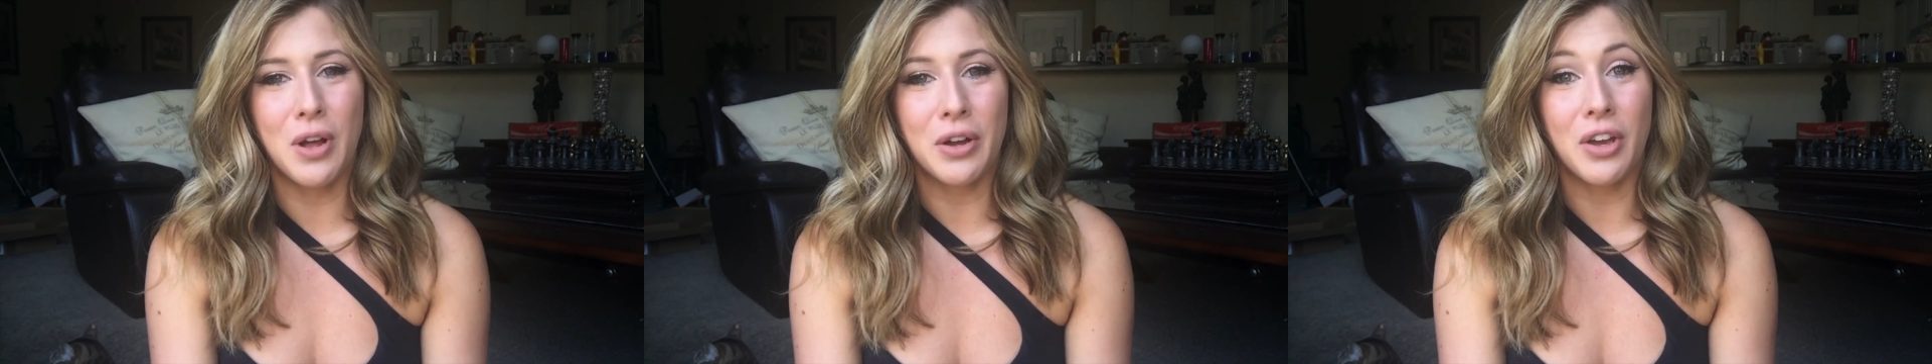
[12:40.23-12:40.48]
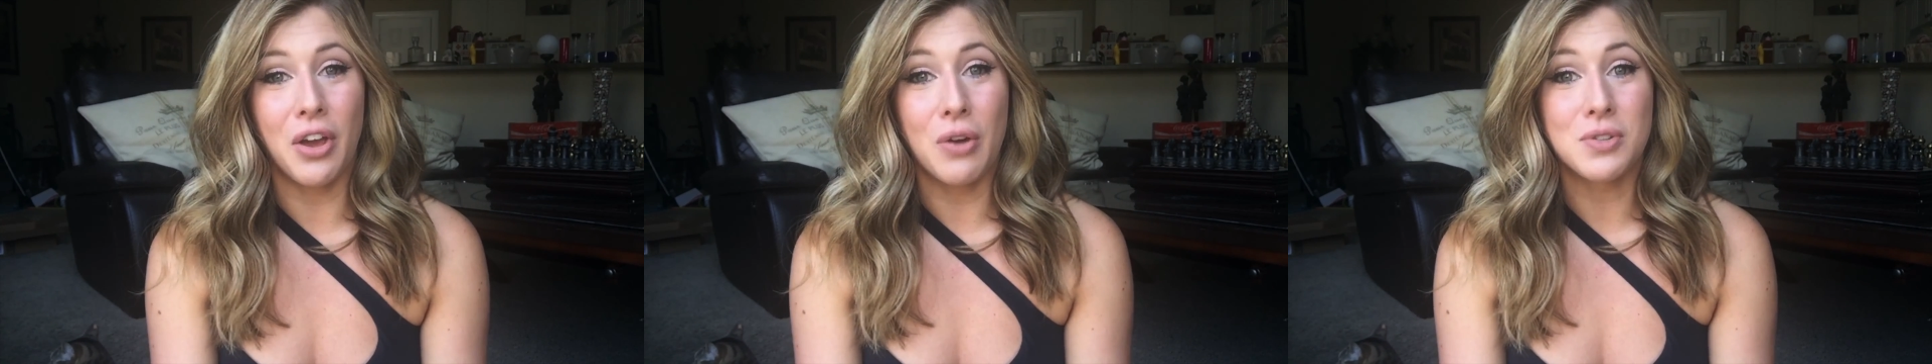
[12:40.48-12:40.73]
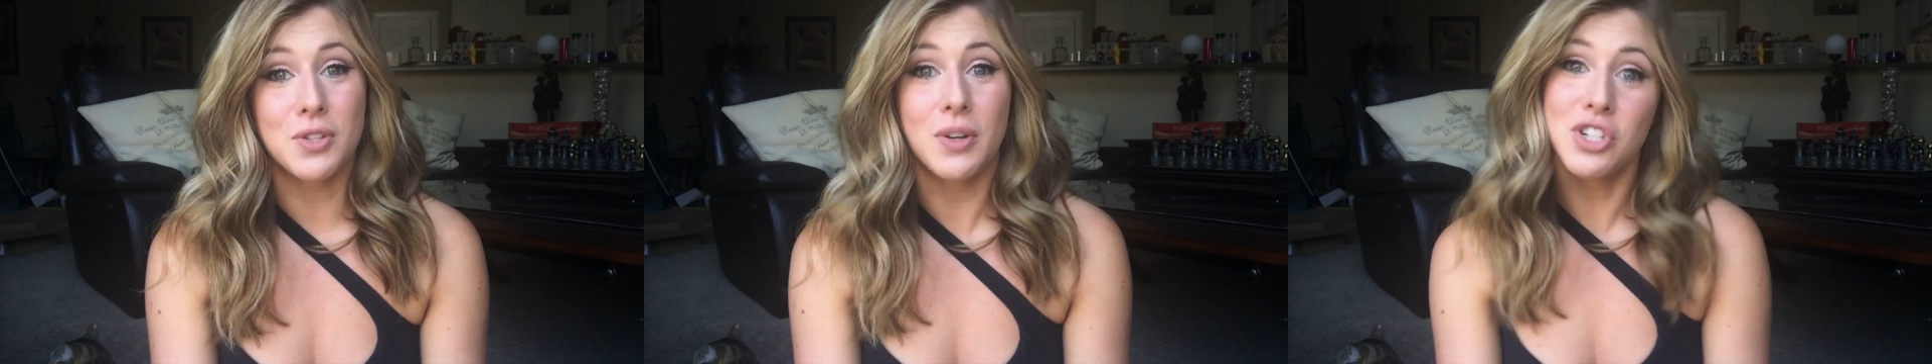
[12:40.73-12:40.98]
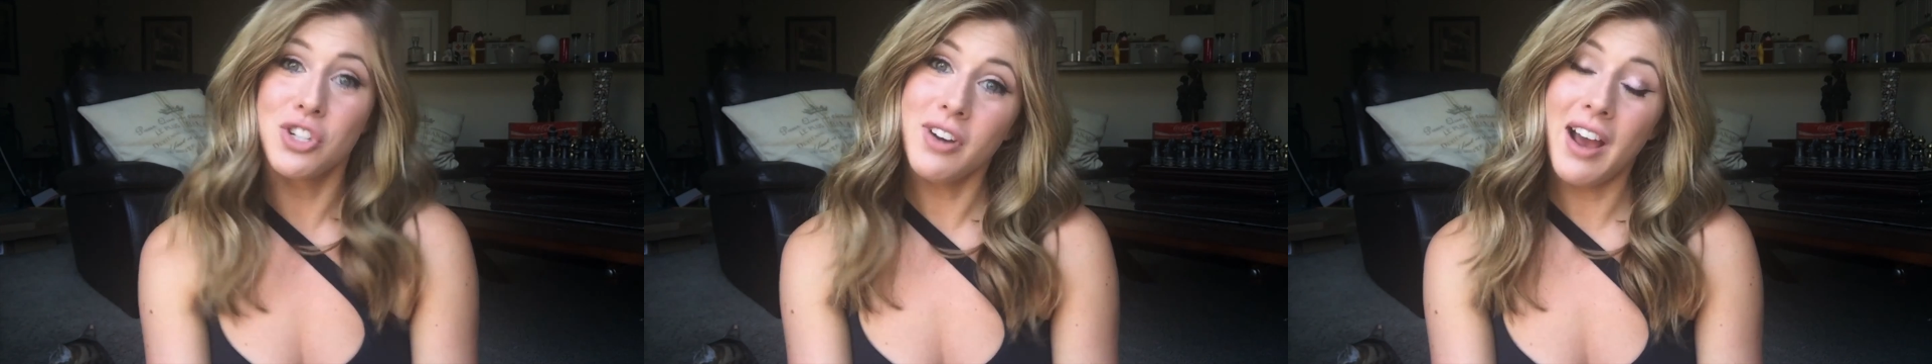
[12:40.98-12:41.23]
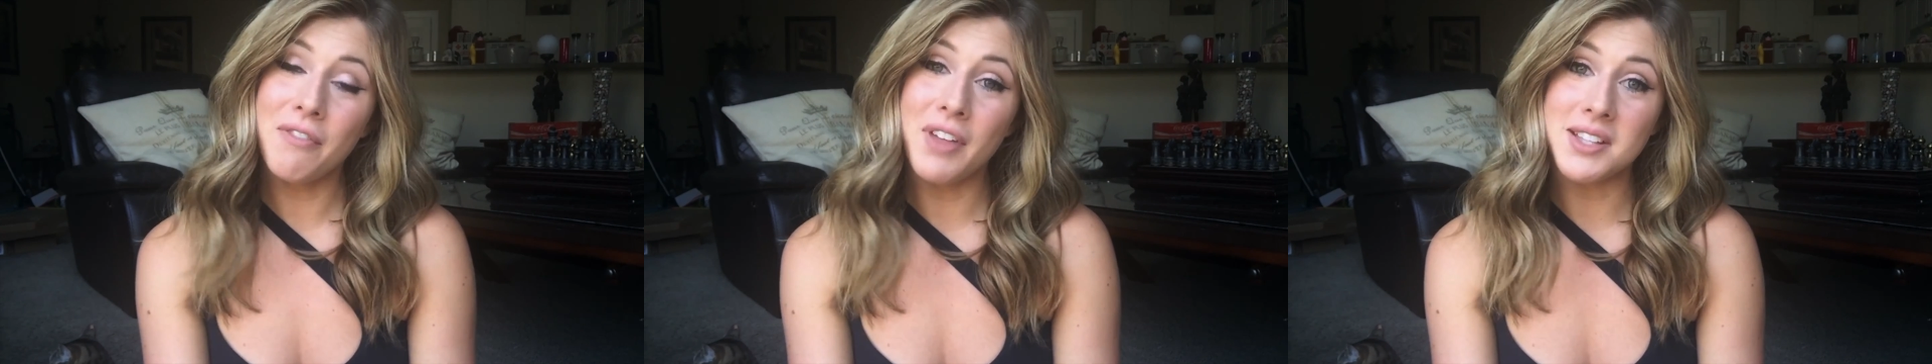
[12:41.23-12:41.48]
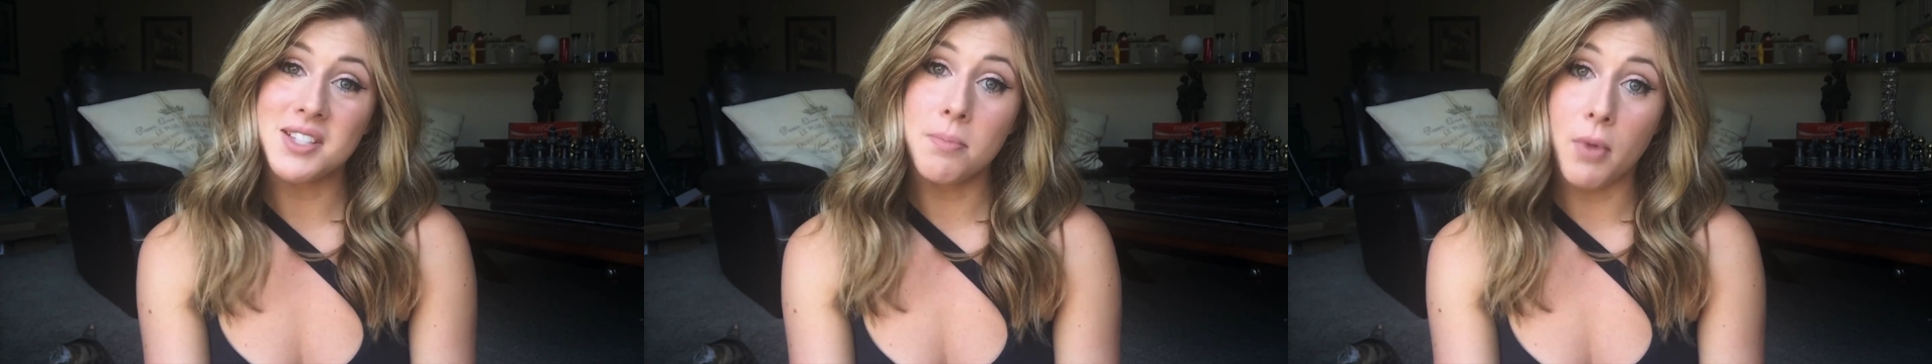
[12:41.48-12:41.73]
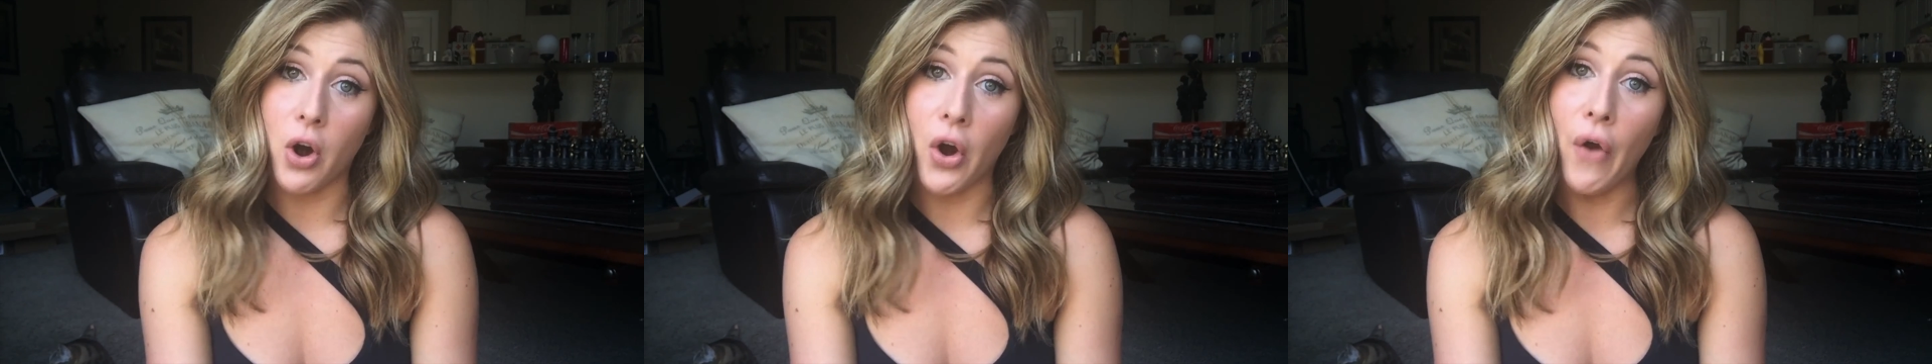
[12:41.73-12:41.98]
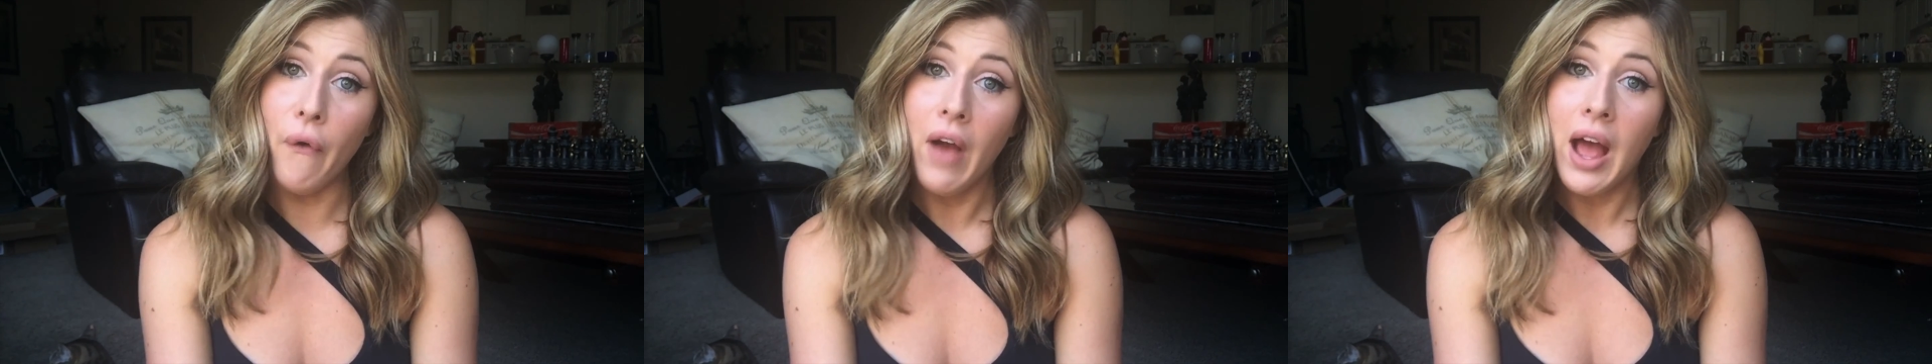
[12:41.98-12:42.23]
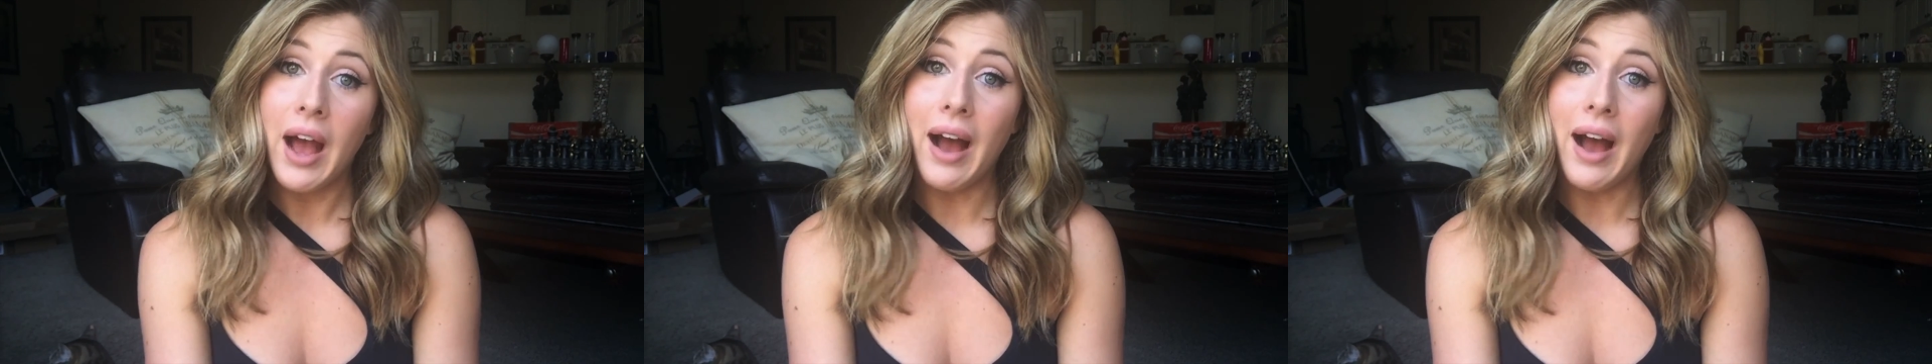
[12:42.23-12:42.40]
long ago. So I should have that tomorrow.